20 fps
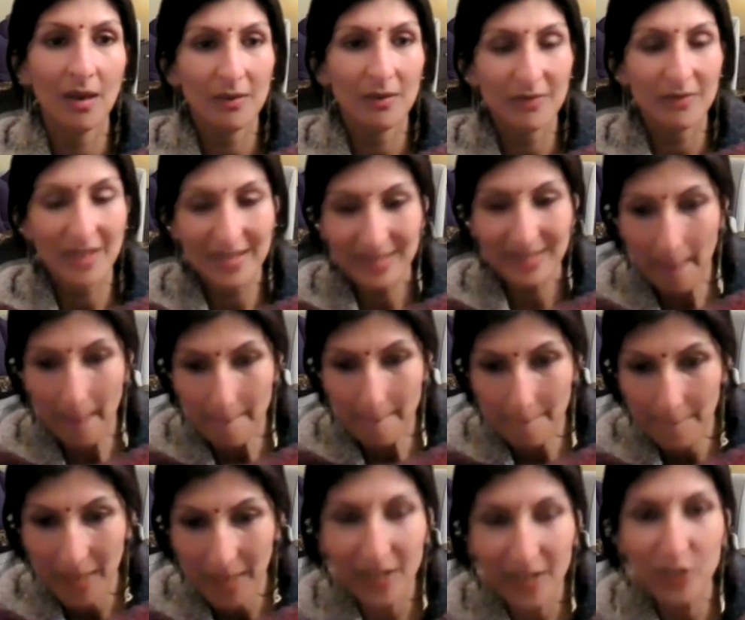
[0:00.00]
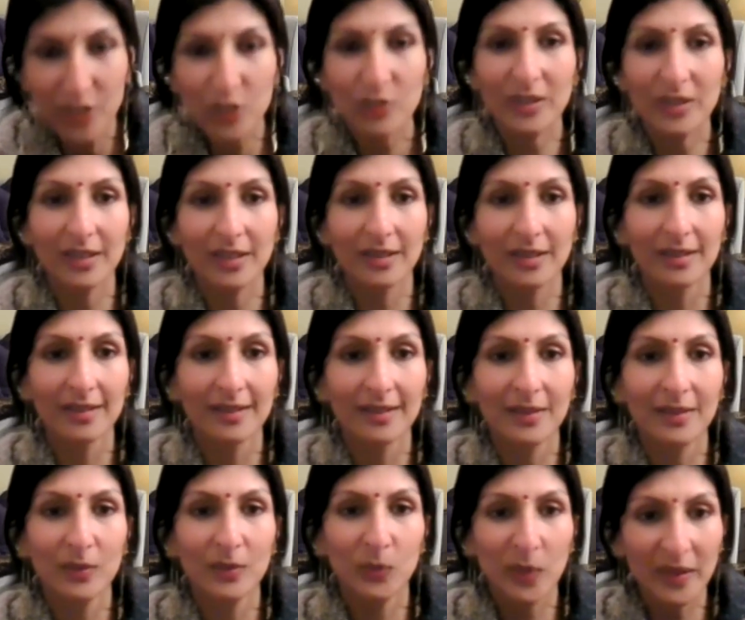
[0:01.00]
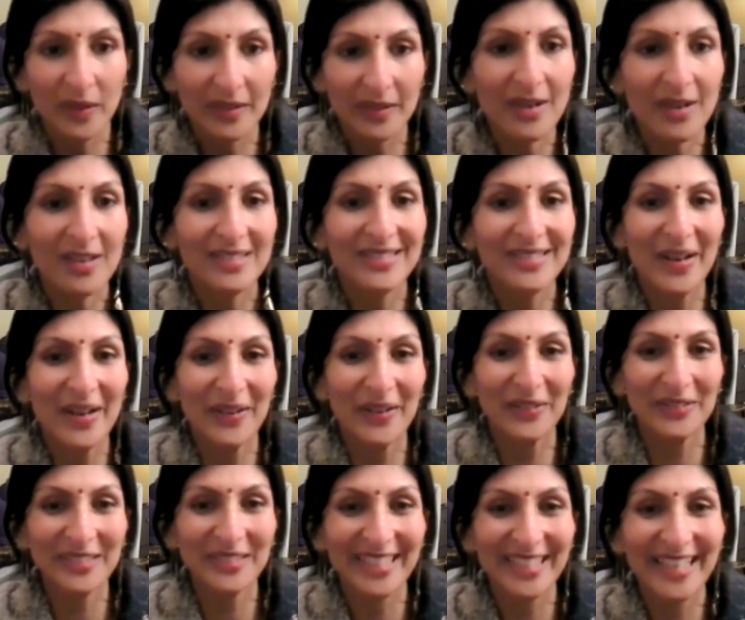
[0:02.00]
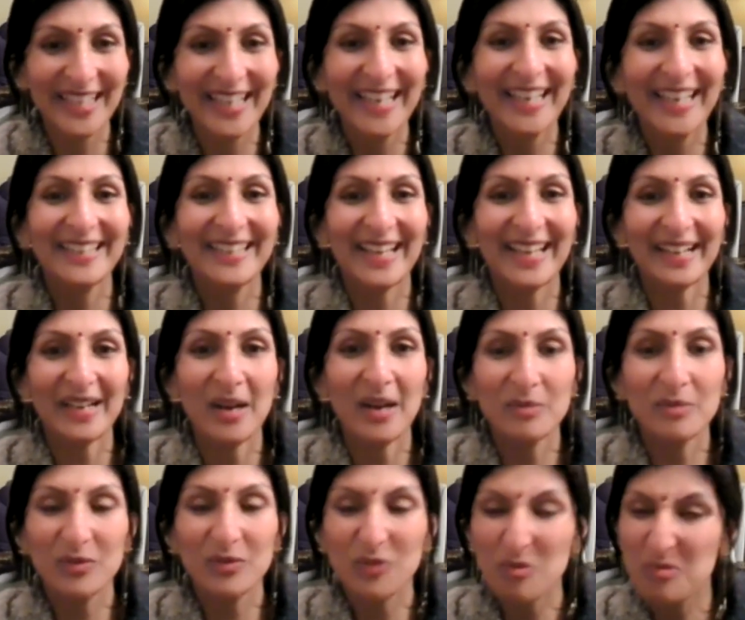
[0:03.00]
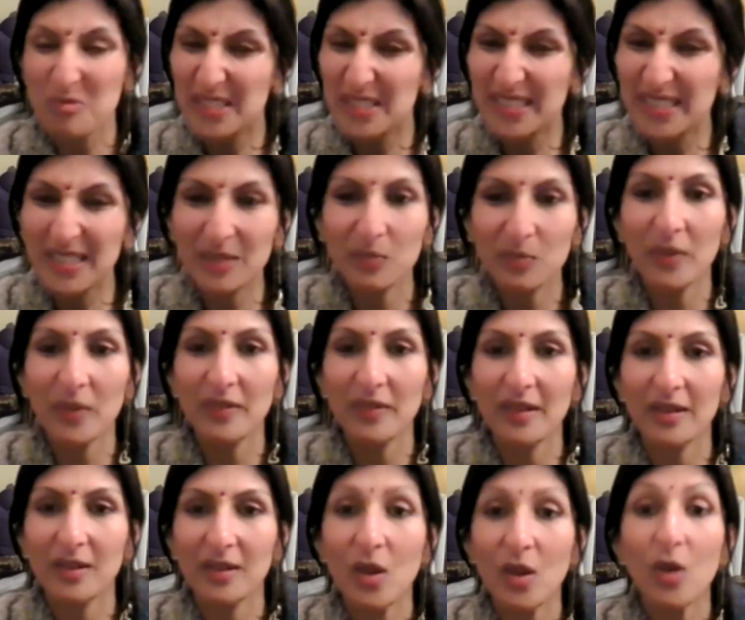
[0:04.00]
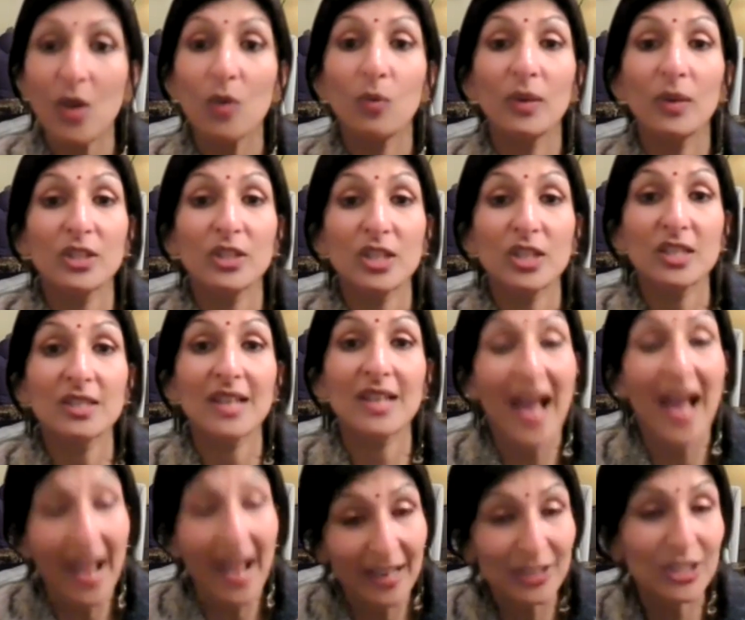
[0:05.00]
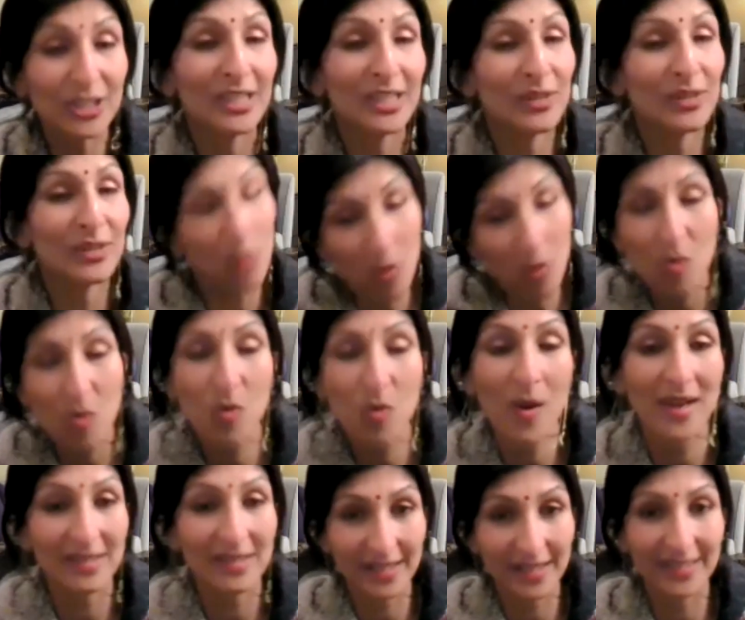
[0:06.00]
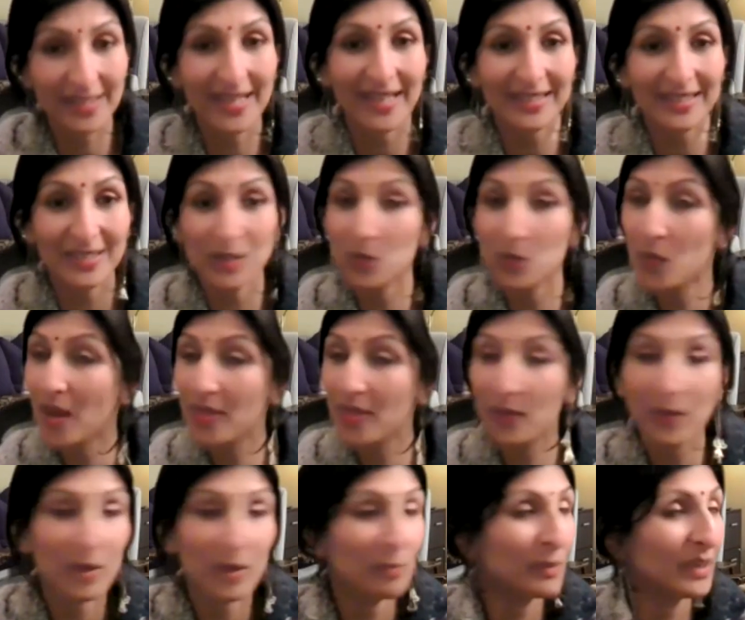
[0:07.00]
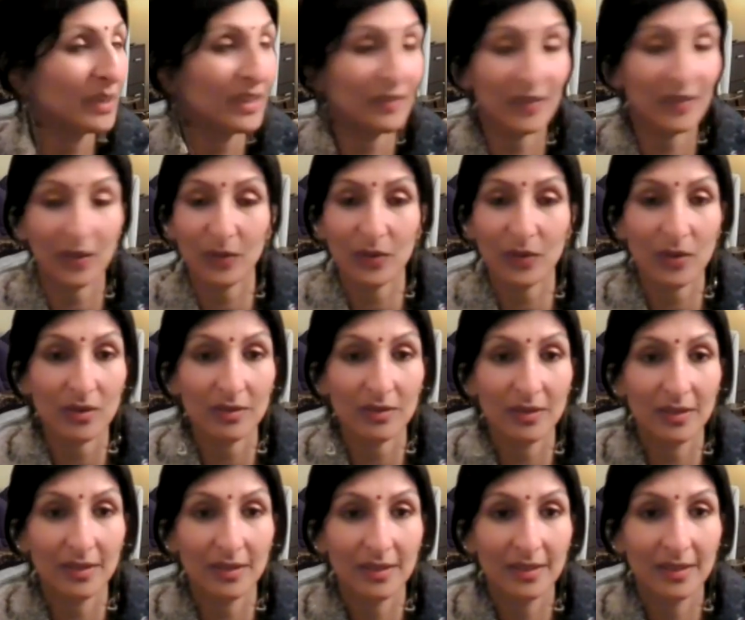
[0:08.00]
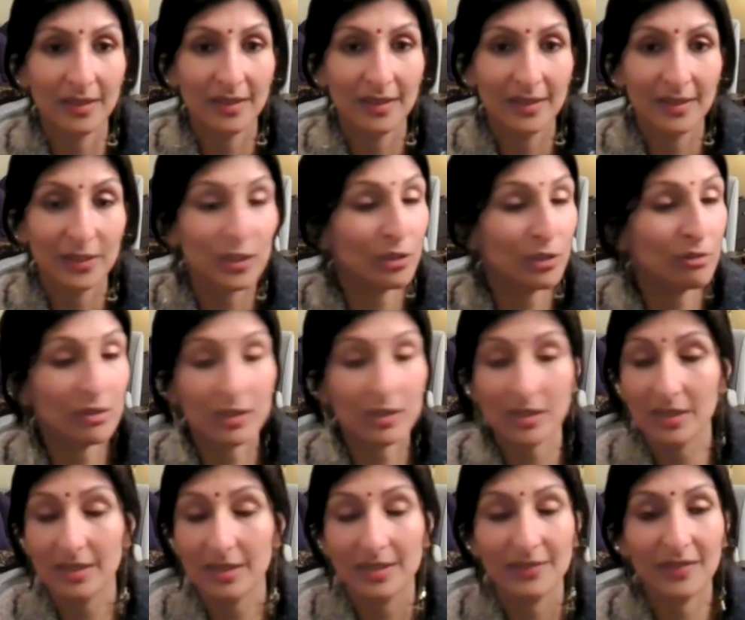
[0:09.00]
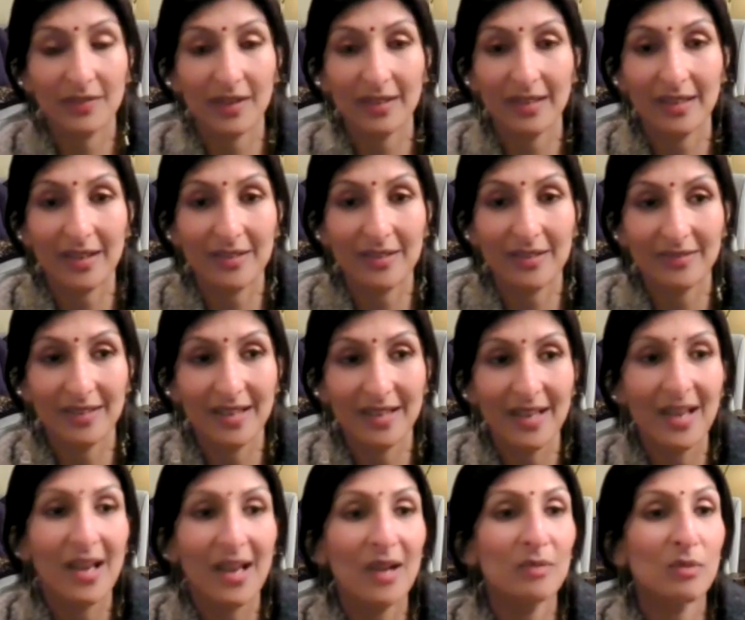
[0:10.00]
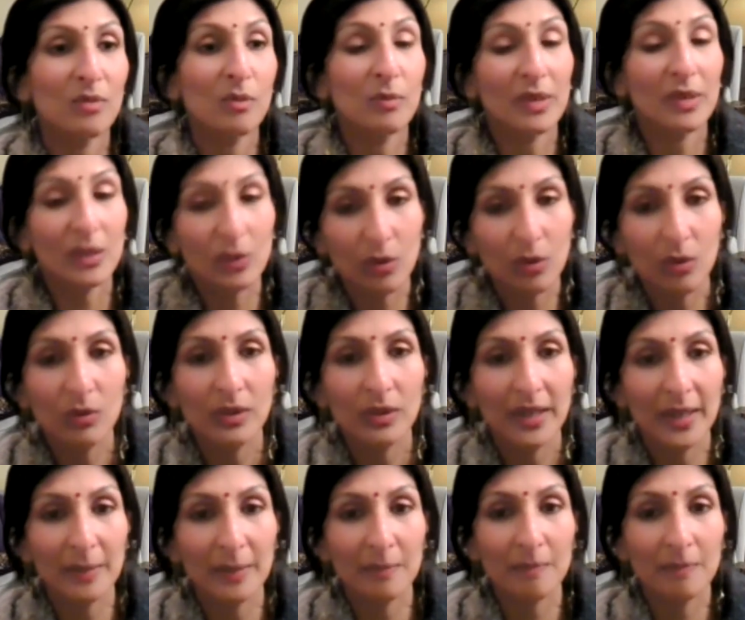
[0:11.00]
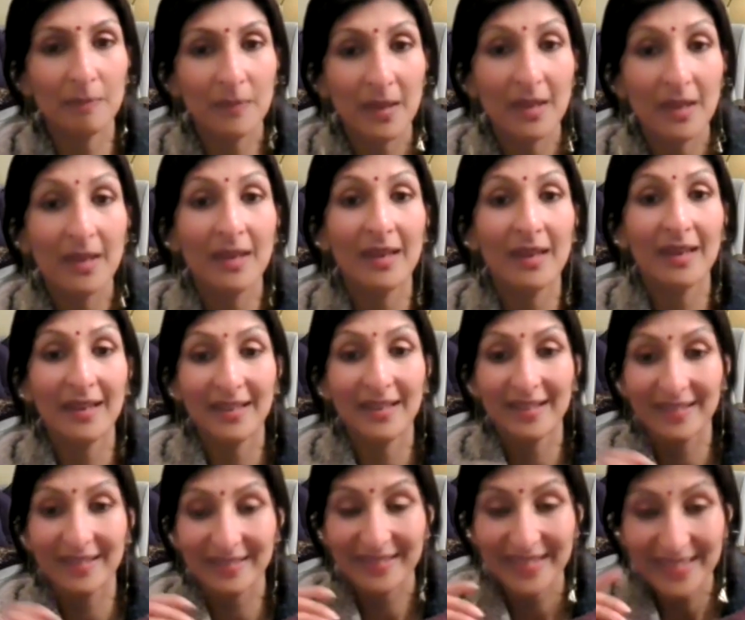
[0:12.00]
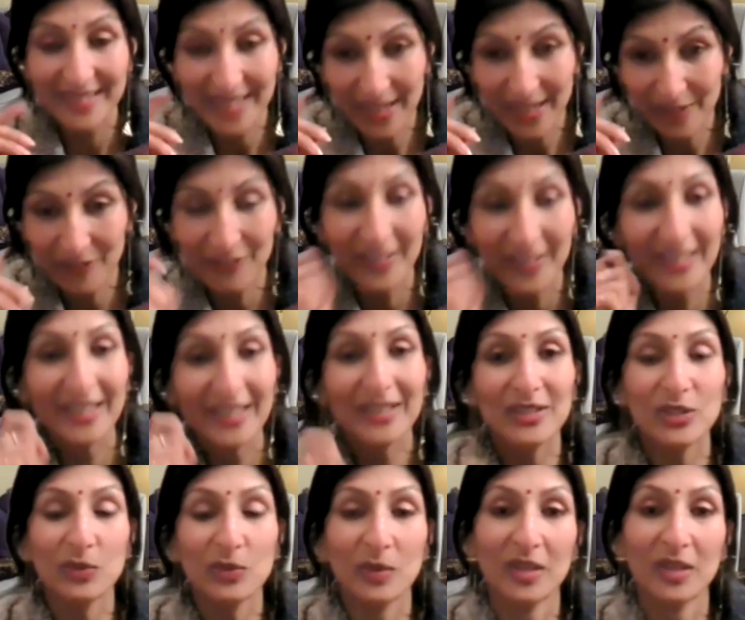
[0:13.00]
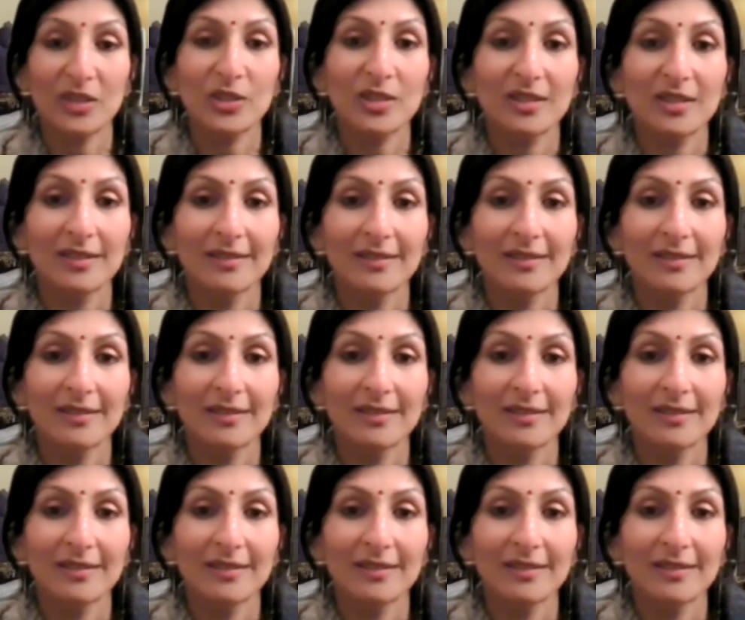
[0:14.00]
there's that battery within ourselves that comes from deep within, which is actually always connected, whether we believe it or not, to Krishna's divine love. And when we call him, it's like flicking a switch.